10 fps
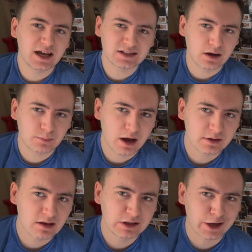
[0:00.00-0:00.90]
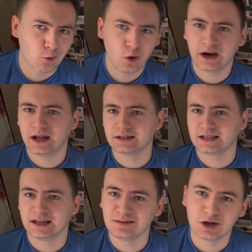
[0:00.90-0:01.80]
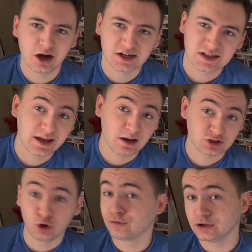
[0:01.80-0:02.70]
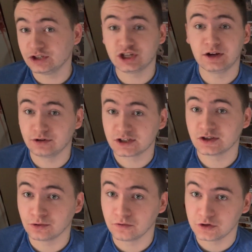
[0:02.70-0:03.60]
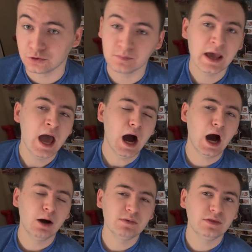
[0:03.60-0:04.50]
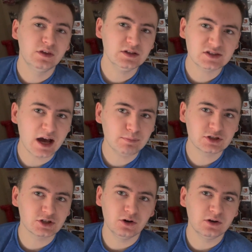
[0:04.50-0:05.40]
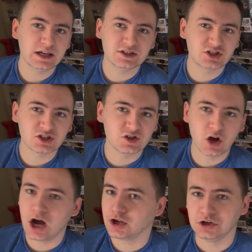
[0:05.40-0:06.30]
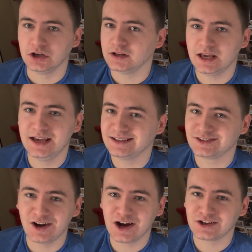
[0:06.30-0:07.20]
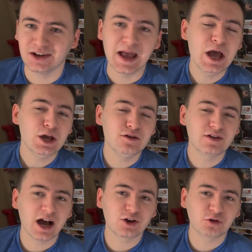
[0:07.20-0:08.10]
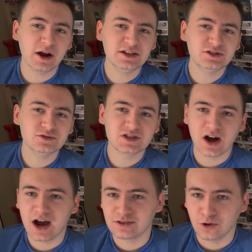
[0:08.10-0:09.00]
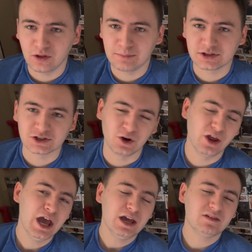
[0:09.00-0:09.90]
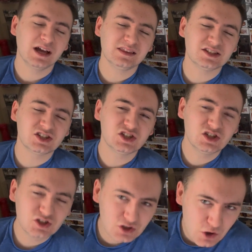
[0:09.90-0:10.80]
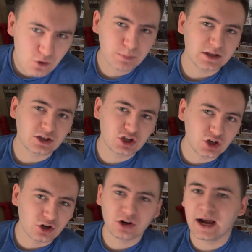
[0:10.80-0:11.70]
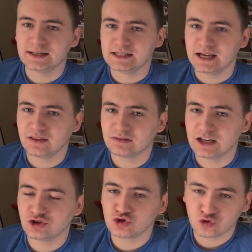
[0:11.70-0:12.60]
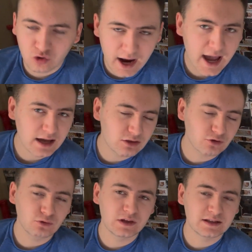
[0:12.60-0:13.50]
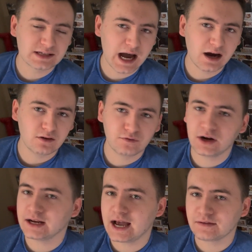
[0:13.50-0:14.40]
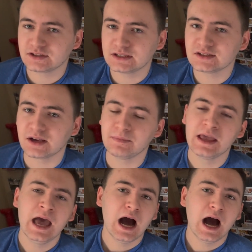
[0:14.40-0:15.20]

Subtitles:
days I would probably give it like a 1 out of 10, to be honest. I think I was overly generous in the review. This episode is just not good. It's not good. You've got Grace, who's dying the whole episode. You've got this stupid cure idea that they drag through the entire friggin' half season,